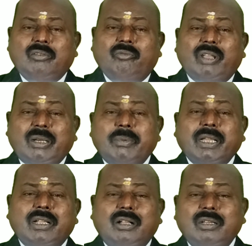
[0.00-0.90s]
whereby
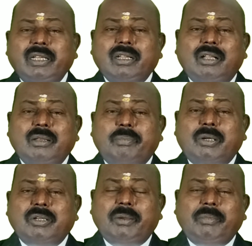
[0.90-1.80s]
calling all
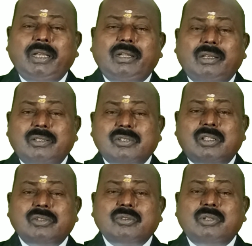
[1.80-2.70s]
party meet at the
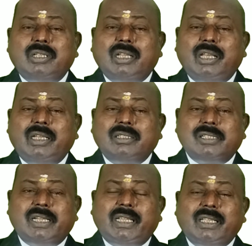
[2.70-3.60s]
Southern Delhi and
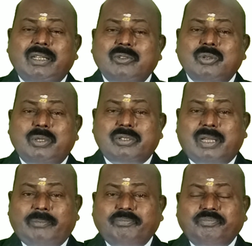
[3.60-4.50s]
taking resolution.